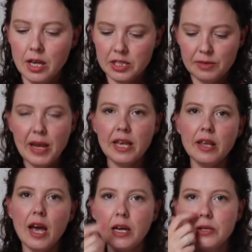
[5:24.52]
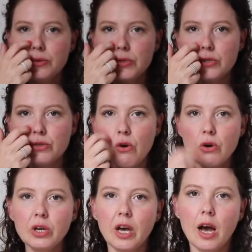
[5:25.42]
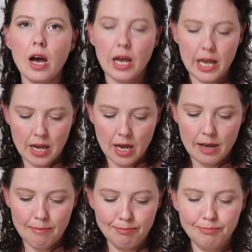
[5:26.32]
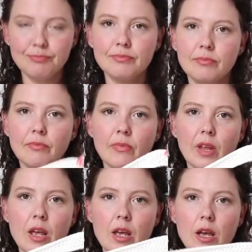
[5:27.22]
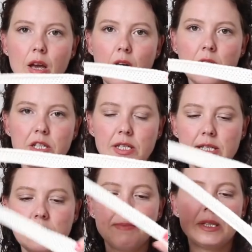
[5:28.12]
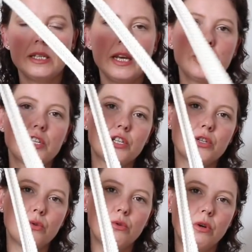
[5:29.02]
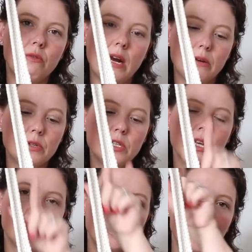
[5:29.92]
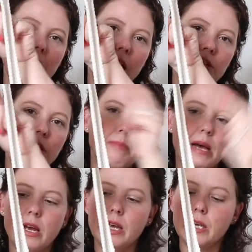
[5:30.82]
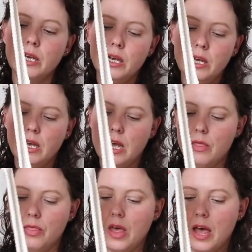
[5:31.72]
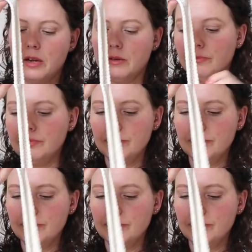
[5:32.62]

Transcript: To make the handles stronger, I just slip stitched all around the edge of the bag and then